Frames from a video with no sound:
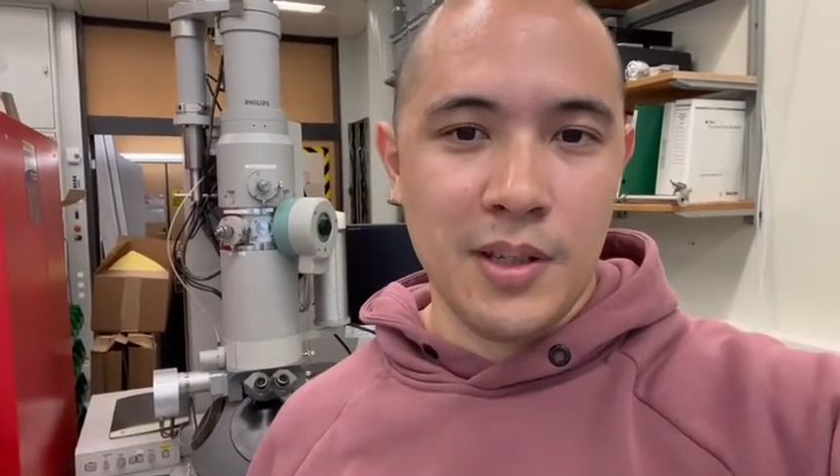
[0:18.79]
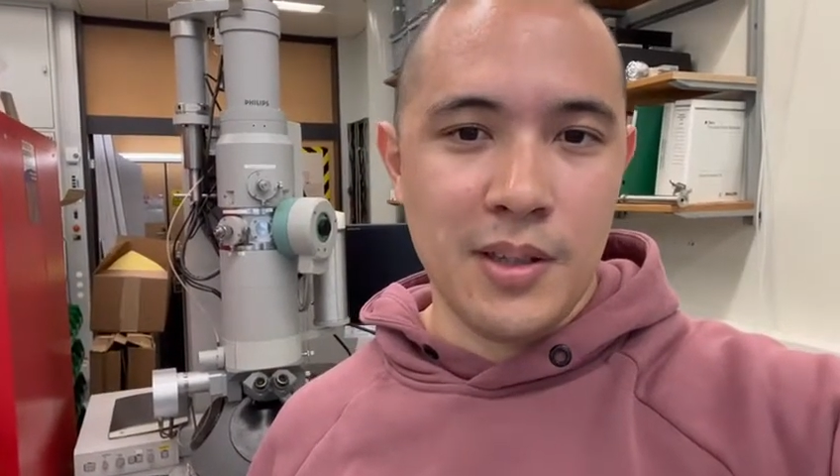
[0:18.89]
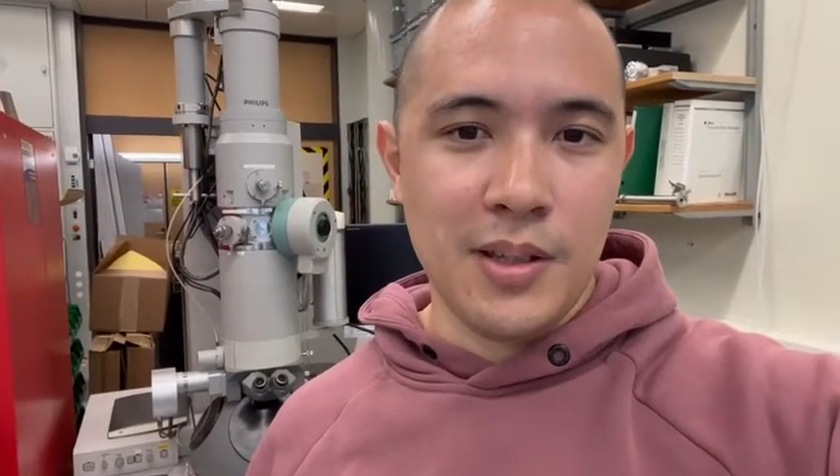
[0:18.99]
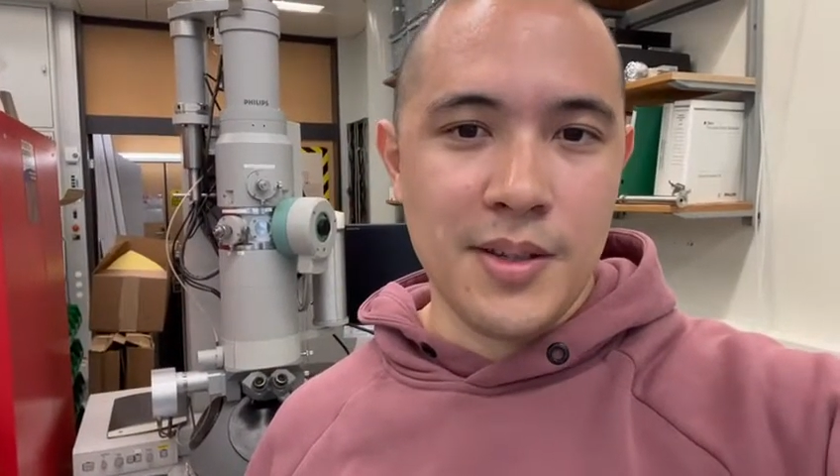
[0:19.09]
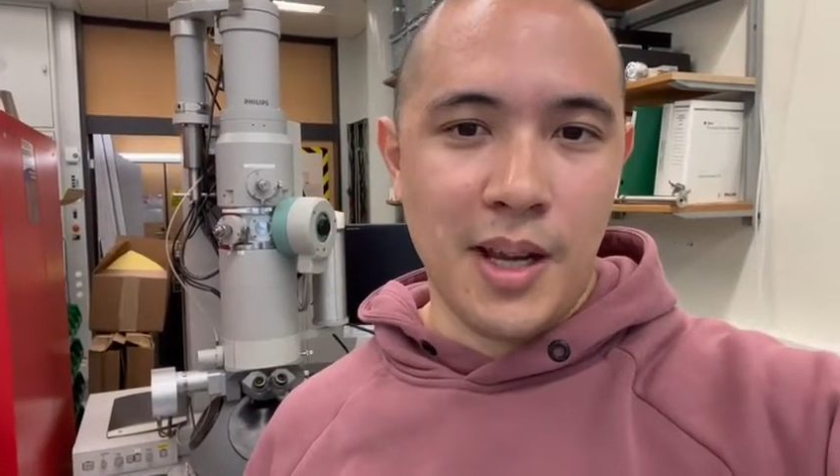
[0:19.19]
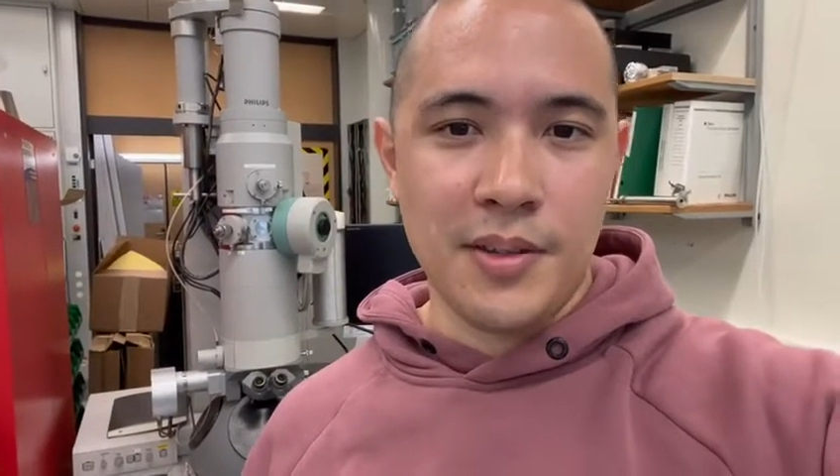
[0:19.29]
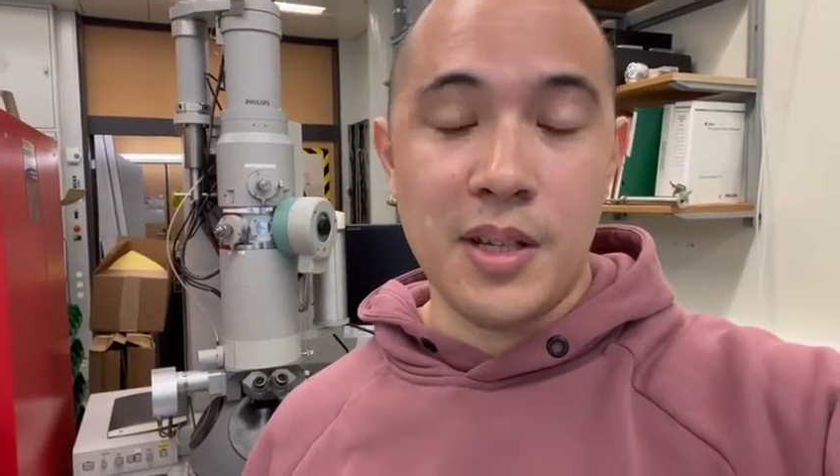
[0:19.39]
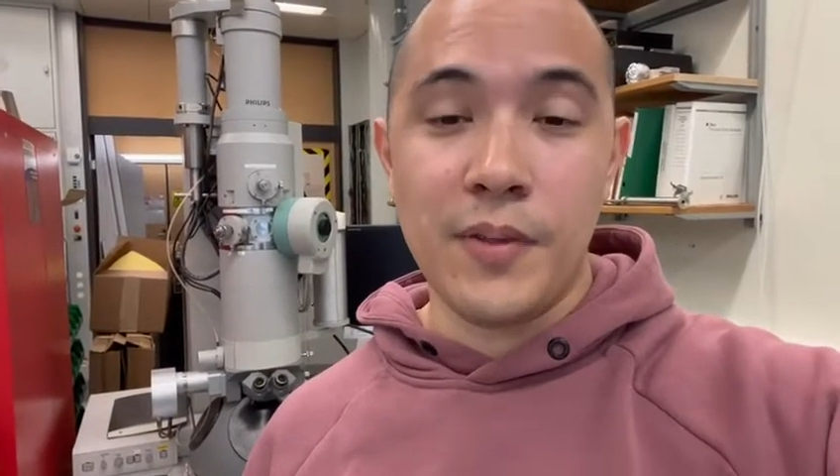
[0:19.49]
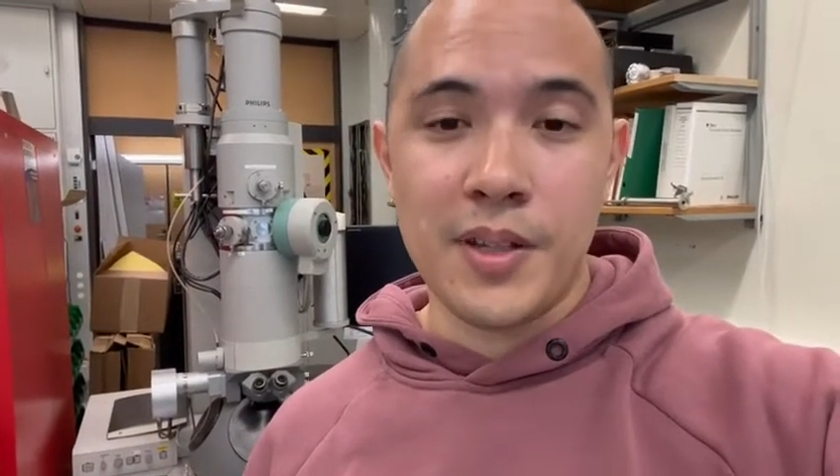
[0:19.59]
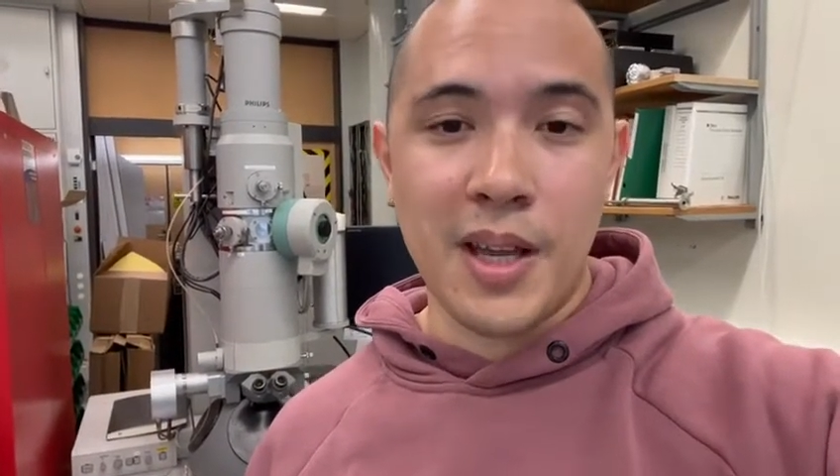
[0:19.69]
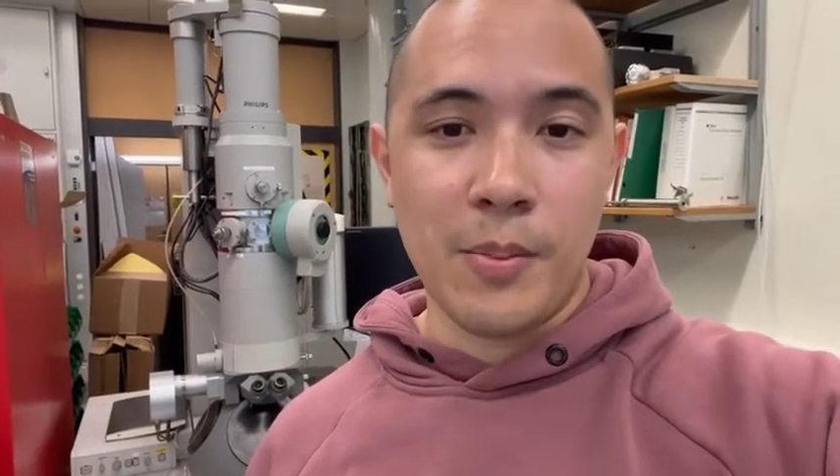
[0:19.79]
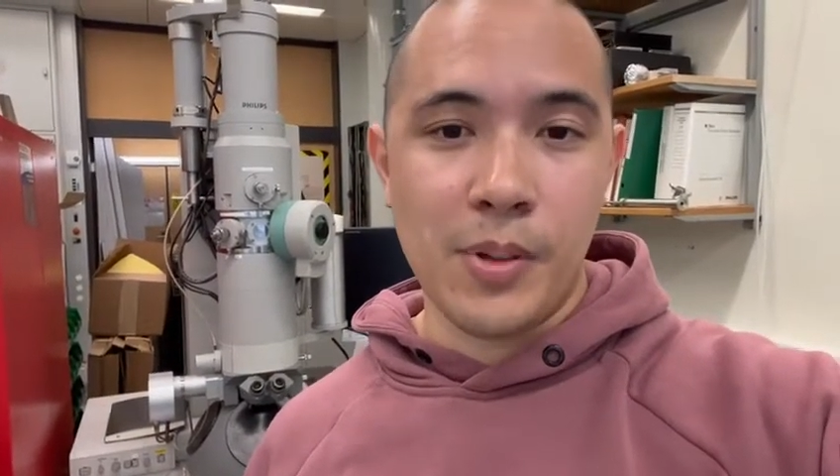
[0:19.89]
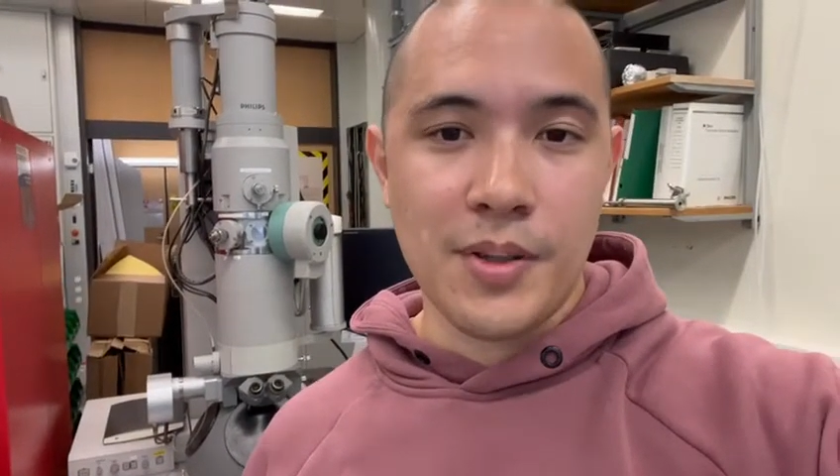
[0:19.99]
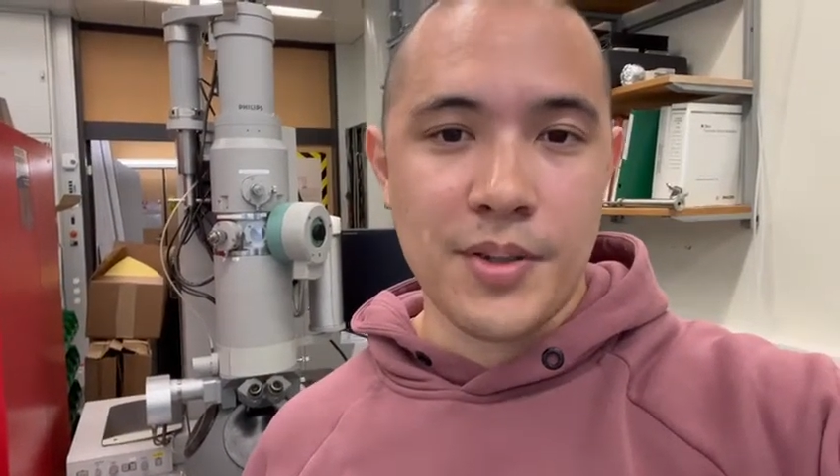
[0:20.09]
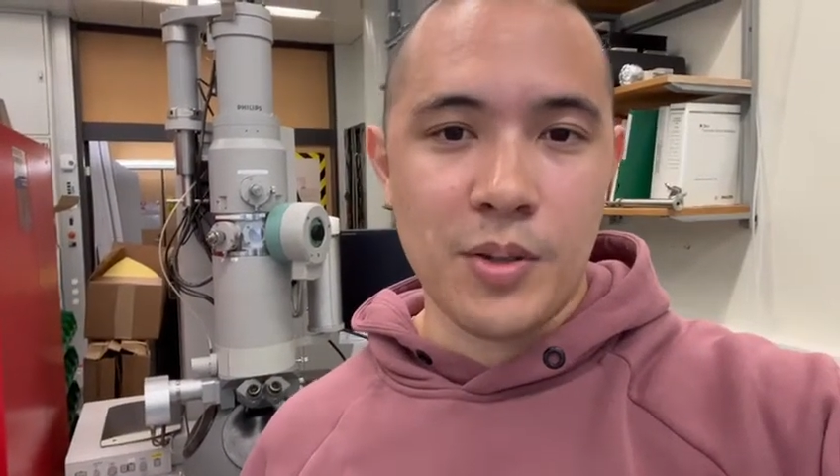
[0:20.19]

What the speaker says: the scientific samples